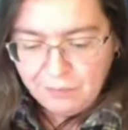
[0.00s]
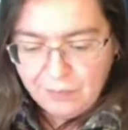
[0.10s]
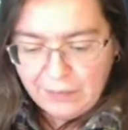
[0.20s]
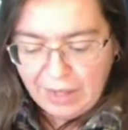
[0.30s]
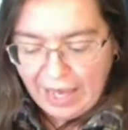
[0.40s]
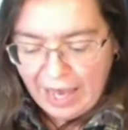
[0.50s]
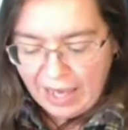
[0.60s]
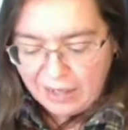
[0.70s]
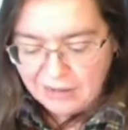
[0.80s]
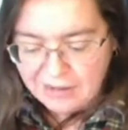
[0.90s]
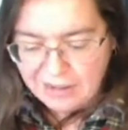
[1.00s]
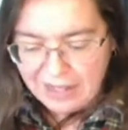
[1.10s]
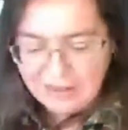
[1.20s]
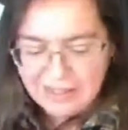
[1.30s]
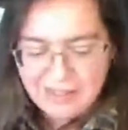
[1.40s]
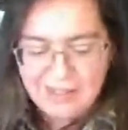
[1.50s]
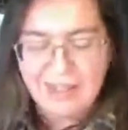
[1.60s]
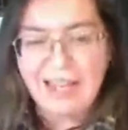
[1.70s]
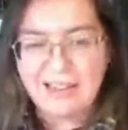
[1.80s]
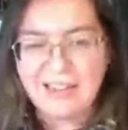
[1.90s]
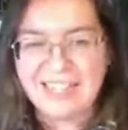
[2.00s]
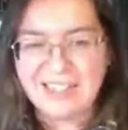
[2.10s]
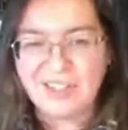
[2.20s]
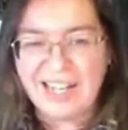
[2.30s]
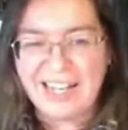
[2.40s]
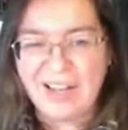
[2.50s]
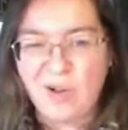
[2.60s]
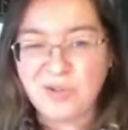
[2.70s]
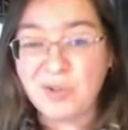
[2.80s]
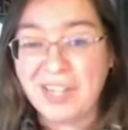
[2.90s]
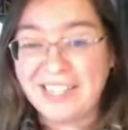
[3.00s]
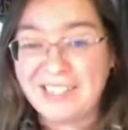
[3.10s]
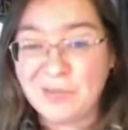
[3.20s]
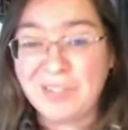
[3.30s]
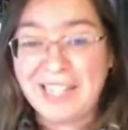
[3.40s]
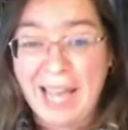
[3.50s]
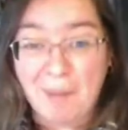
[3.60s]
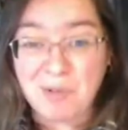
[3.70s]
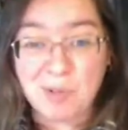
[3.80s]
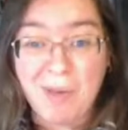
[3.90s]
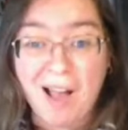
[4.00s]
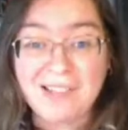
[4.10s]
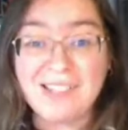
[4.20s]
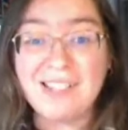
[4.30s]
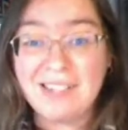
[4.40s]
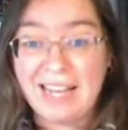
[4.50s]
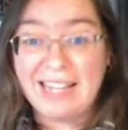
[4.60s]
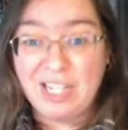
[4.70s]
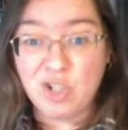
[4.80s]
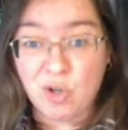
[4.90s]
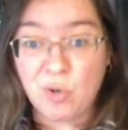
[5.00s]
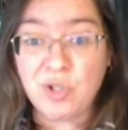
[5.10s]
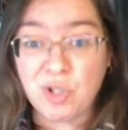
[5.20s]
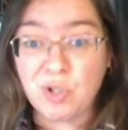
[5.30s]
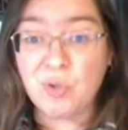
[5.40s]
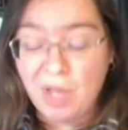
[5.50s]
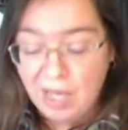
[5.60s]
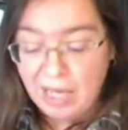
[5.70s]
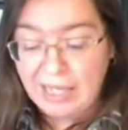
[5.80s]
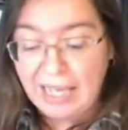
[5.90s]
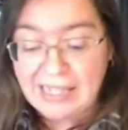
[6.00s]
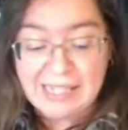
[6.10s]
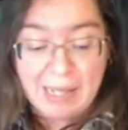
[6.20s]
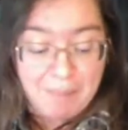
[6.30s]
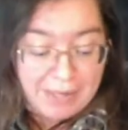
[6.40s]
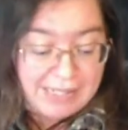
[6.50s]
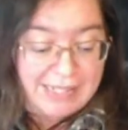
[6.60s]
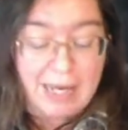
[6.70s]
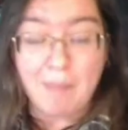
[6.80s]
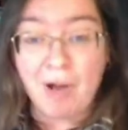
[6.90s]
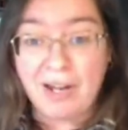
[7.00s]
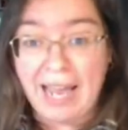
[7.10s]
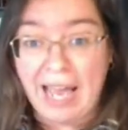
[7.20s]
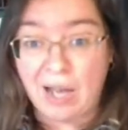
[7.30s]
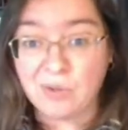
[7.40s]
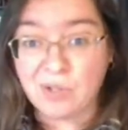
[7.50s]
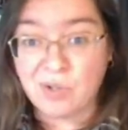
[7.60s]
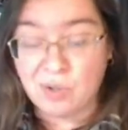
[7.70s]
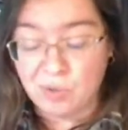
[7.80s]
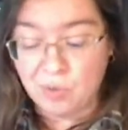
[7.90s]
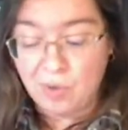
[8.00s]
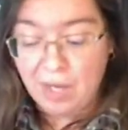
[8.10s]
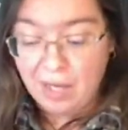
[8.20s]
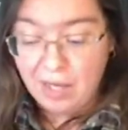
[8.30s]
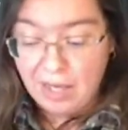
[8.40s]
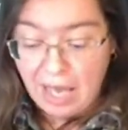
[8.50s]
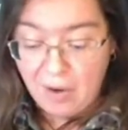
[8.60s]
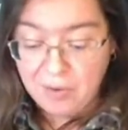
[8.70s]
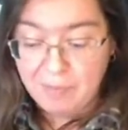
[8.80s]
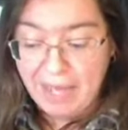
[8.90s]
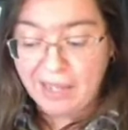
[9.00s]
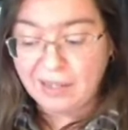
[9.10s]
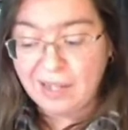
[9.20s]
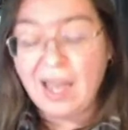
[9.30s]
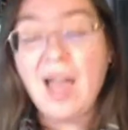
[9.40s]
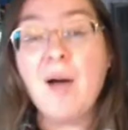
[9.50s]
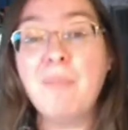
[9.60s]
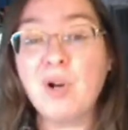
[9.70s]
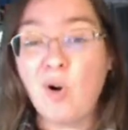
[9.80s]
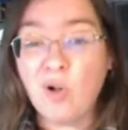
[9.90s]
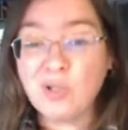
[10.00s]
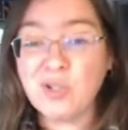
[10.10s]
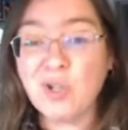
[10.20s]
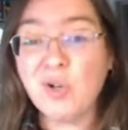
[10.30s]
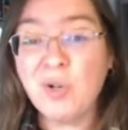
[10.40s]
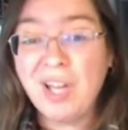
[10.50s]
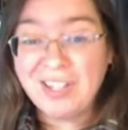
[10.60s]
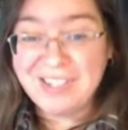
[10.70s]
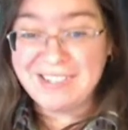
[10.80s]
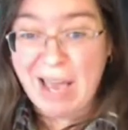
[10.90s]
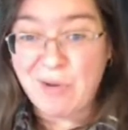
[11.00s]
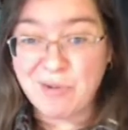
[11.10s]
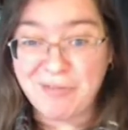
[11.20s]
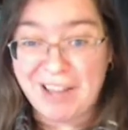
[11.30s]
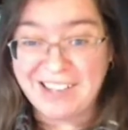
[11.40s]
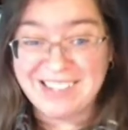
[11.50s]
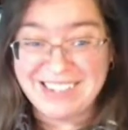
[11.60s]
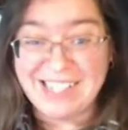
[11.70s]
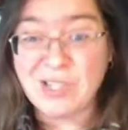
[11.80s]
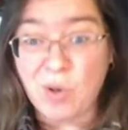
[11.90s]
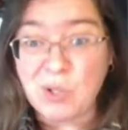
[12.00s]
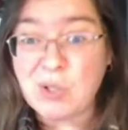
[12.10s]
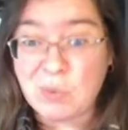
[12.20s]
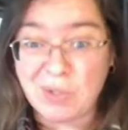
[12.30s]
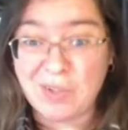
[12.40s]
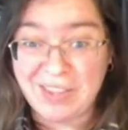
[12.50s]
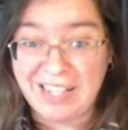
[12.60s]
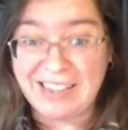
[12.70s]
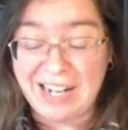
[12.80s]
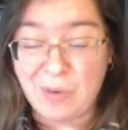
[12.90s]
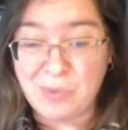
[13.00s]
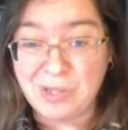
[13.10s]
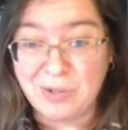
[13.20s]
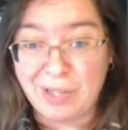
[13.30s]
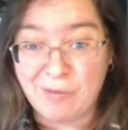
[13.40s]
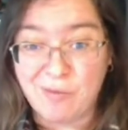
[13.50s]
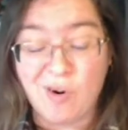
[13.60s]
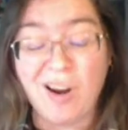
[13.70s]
And this is like, and this like, look, and he also like the different caption boxes that he shows you again step by step on how to make, but also sound effects. This is also another thing that I was looking for,